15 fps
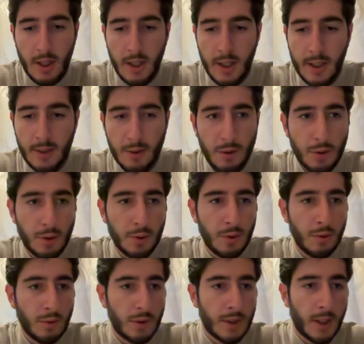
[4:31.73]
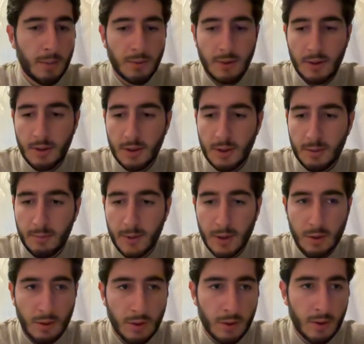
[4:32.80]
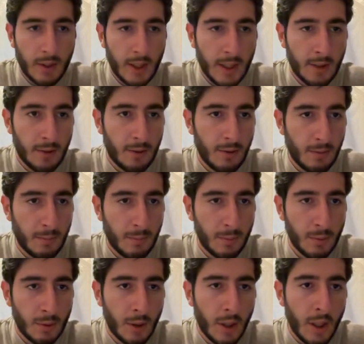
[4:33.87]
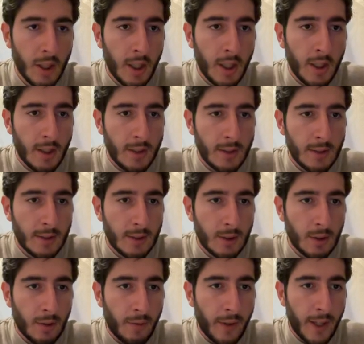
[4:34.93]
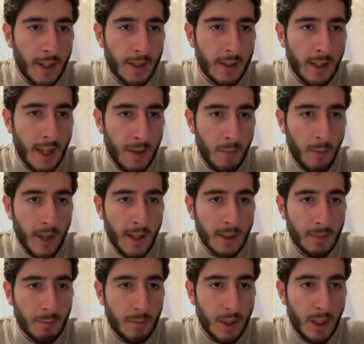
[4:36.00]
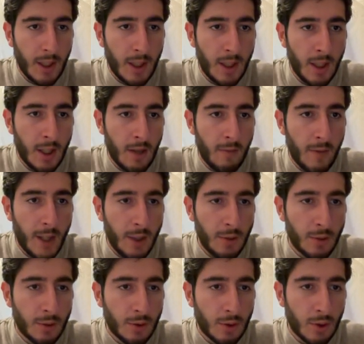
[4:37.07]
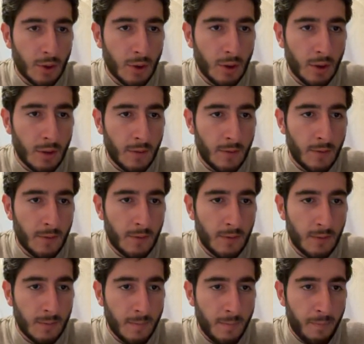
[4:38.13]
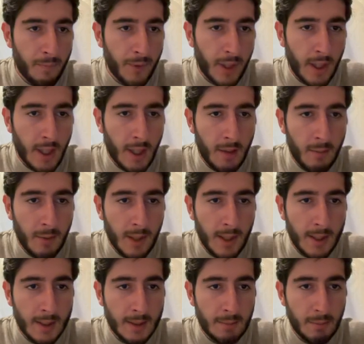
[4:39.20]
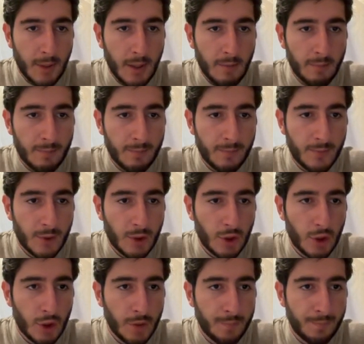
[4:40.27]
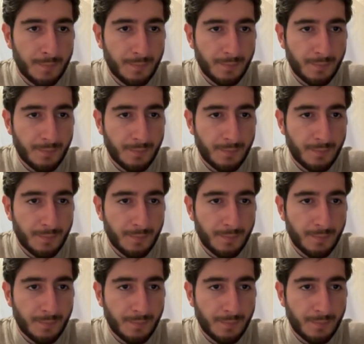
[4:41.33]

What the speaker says: and you should use substitution method and you put instead of x, m and b values of m and b. So